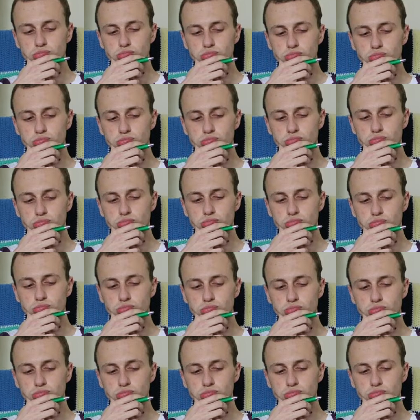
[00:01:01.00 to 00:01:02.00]
I'll
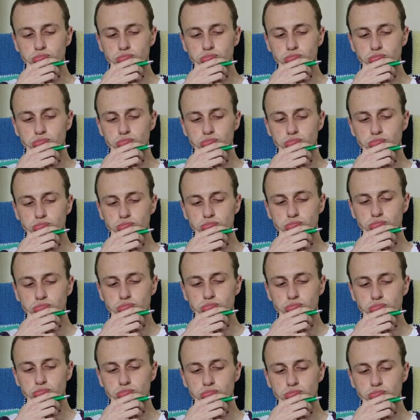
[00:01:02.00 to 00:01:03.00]
tell you kind of about
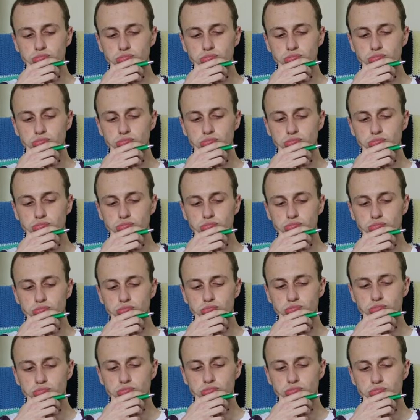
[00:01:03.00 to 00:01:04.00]
that. There's a lot of
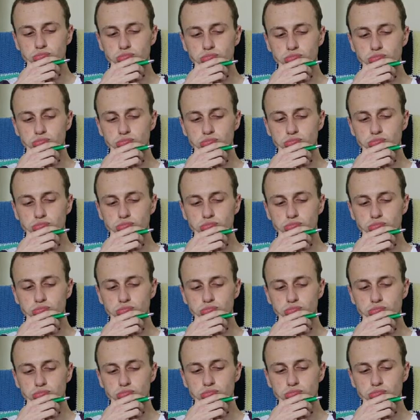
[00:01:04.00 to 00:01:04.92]
things I want to talk about.